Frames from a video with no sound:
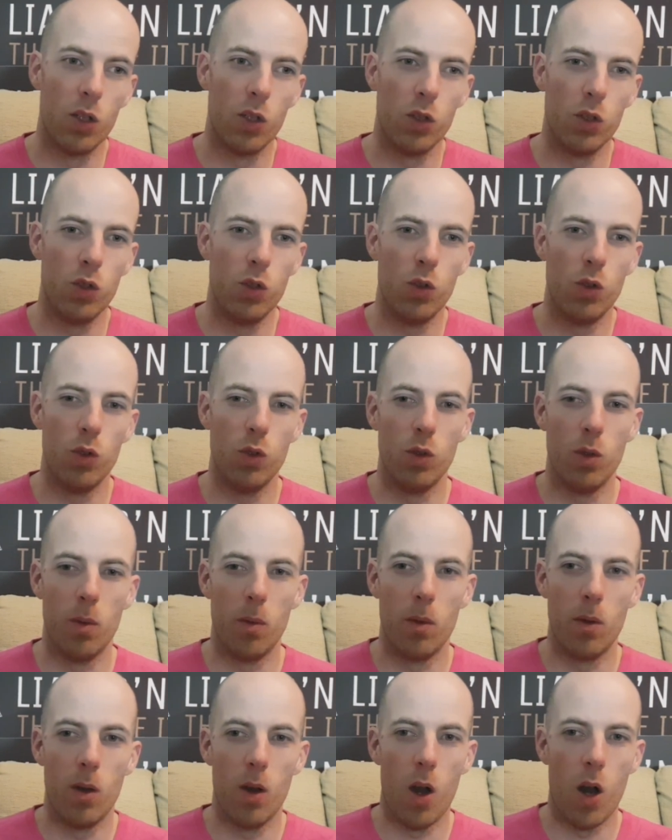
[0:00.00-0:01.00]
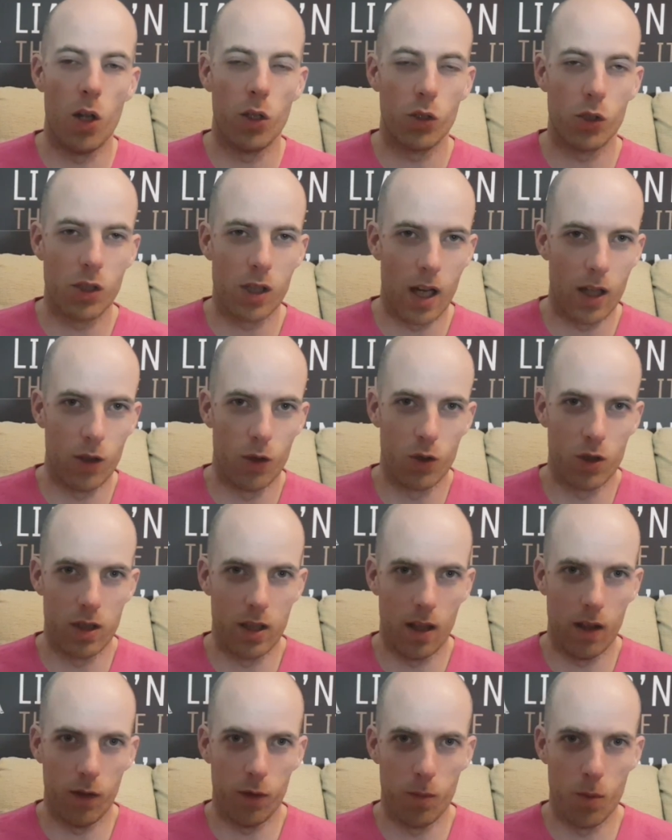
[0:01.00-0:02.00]
you understand
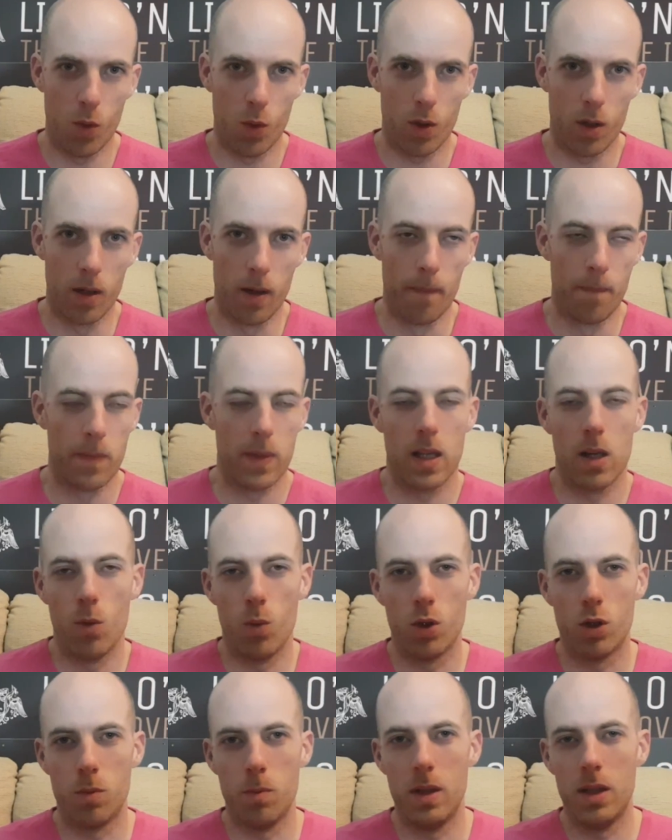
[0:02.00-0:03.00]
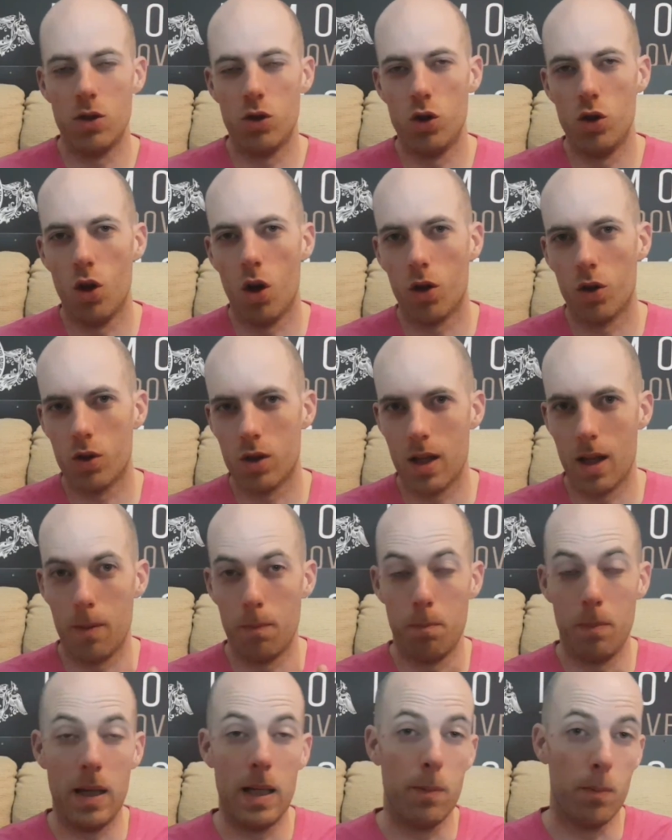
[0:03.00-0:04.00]
yourself more, which means you understand
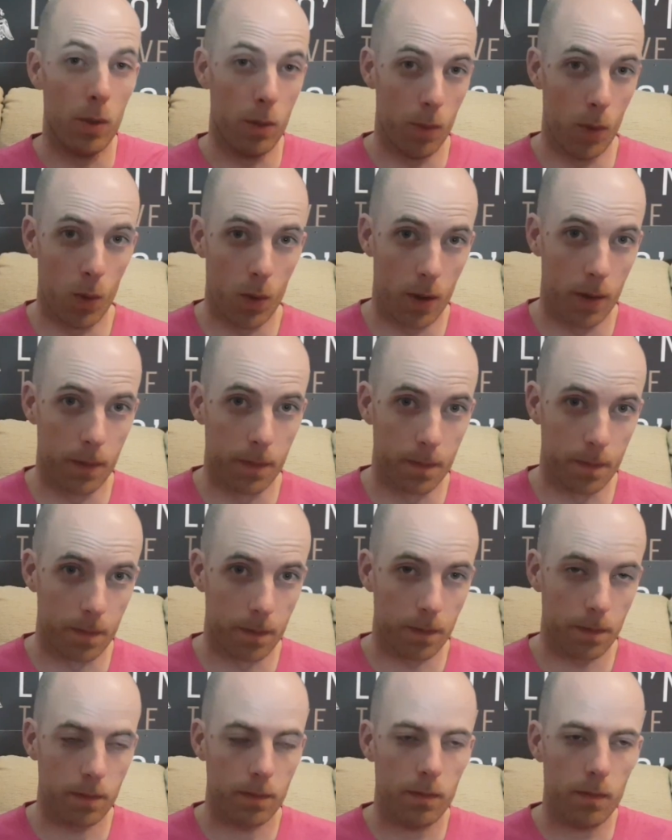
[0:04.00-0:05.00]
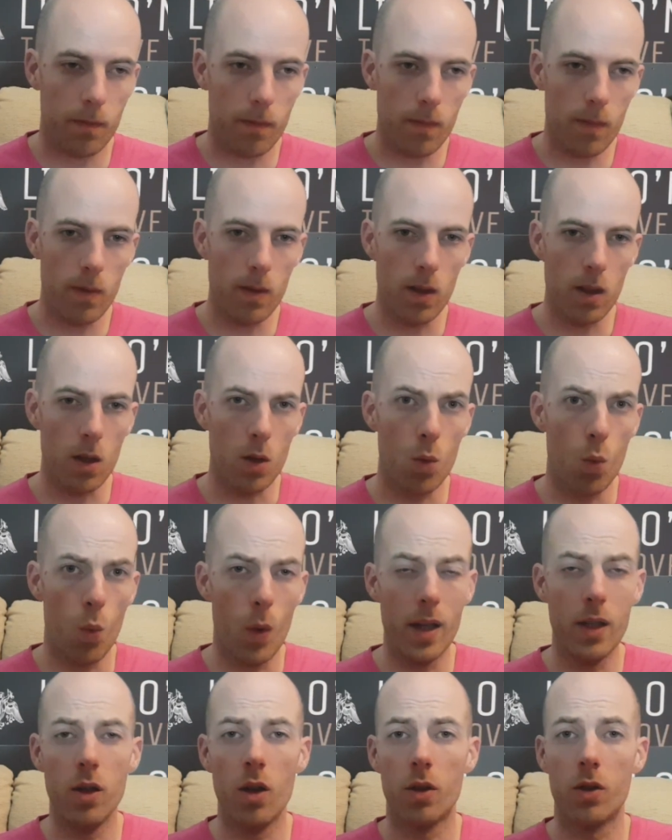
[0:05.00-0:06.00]
people more.
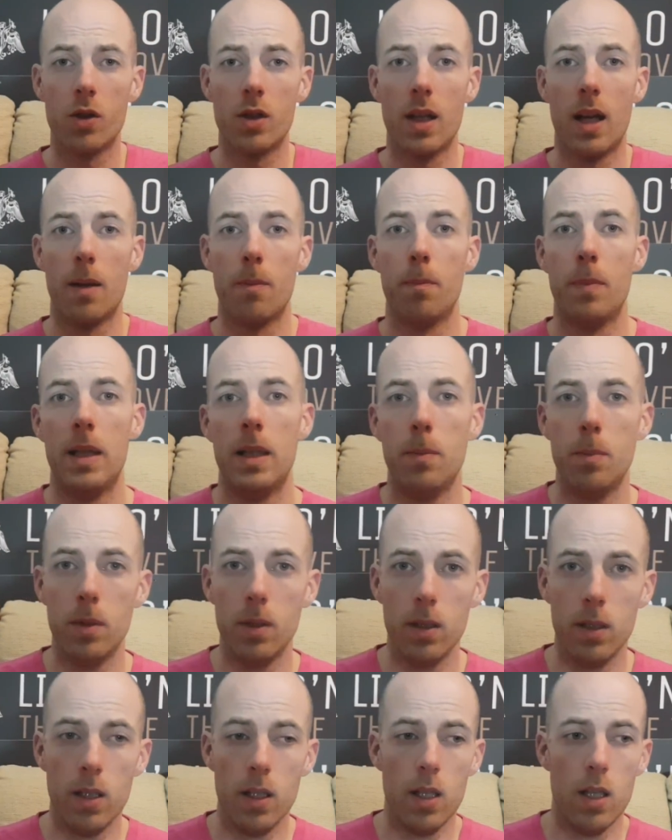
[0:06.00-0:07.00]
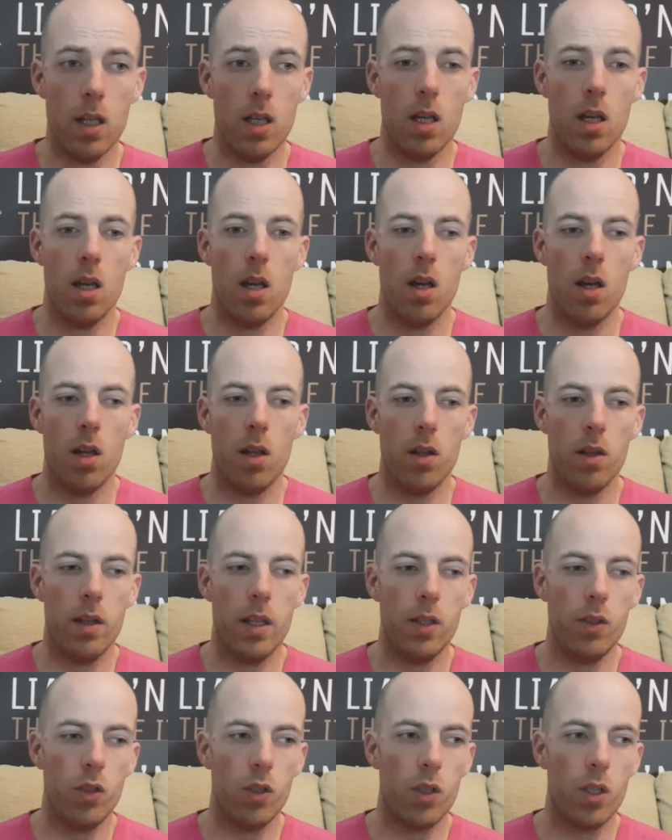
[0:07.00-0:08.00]
When you understand people, then
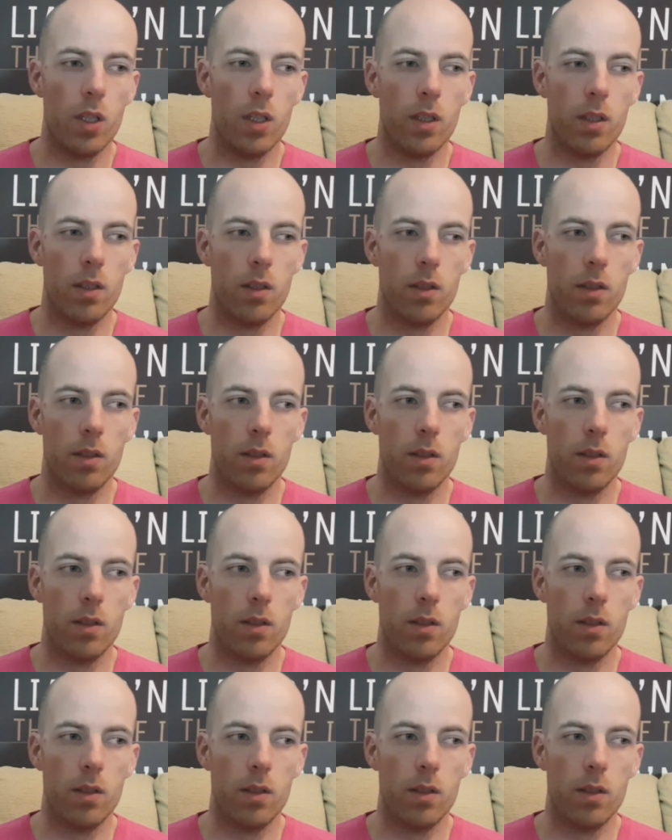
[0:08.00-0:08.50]
you can